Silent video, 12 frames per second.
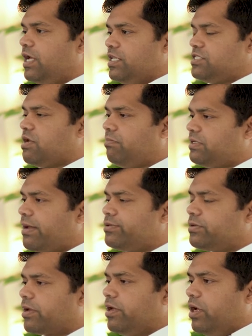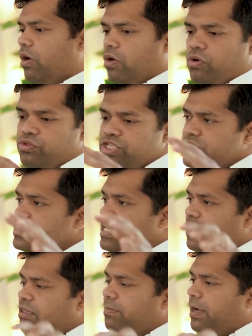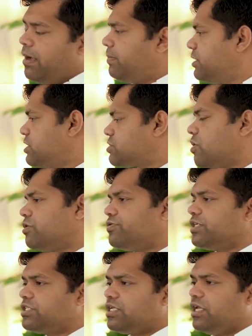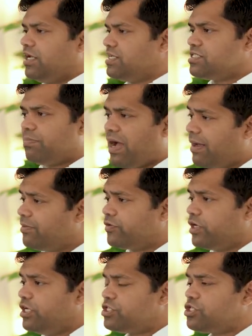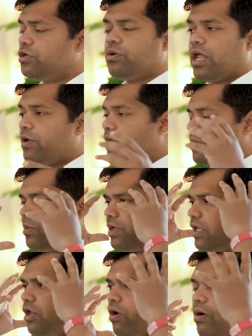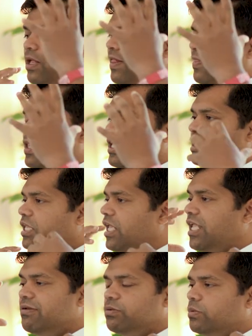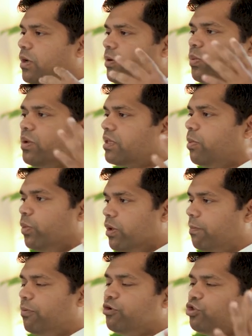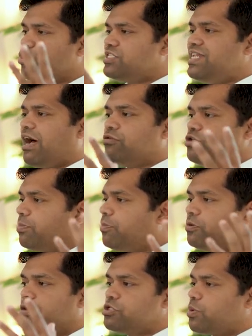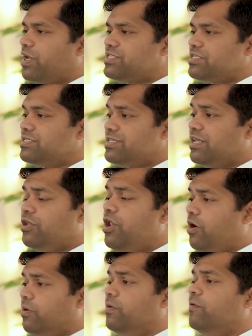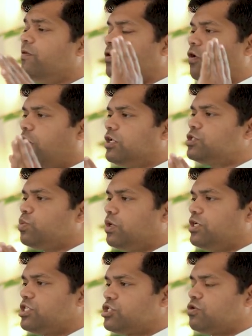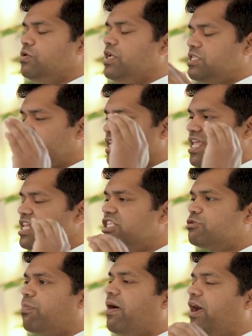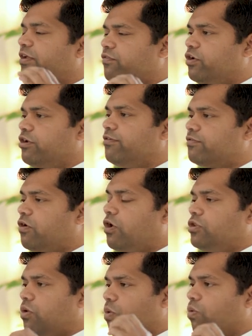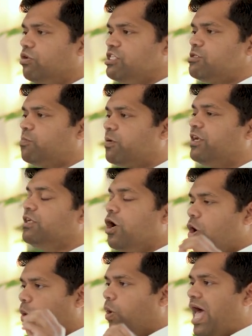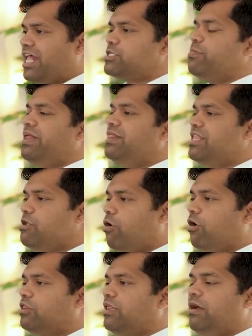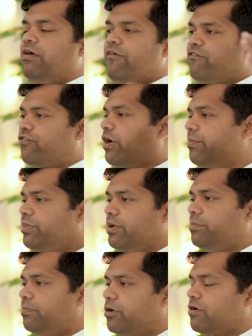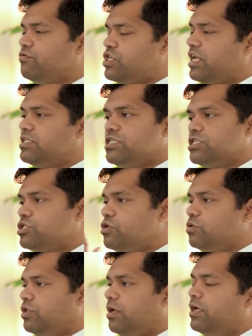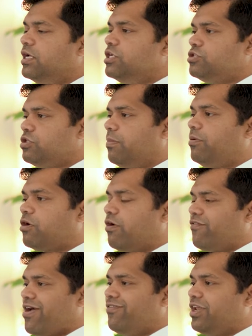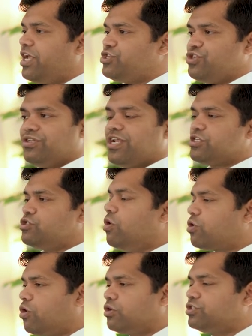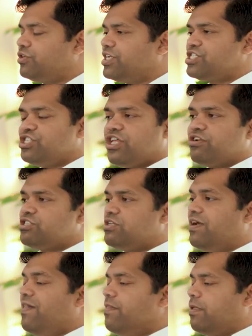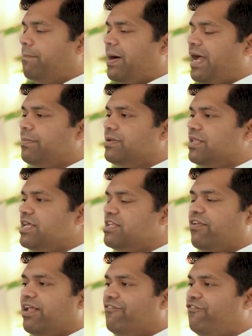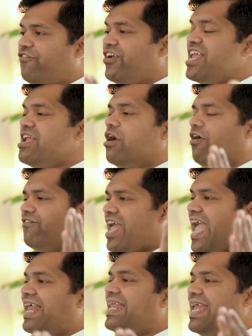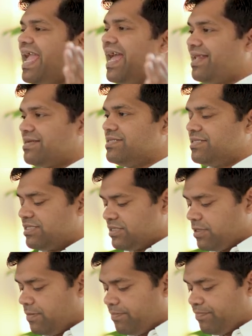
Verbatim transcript: And sometimes we get, oh, this is said in the Bible. This is contradicting here. Is the Bible really true? And we, you know, the, the evil one will, will put those doubts or put those questions in. No, God's word is true. It's the inspired word of God, the Holy Spirit, who has been the author from the book of Genesis to the to the book of Revelation. There is no contradiction. There is the, the Bible is free of any errors.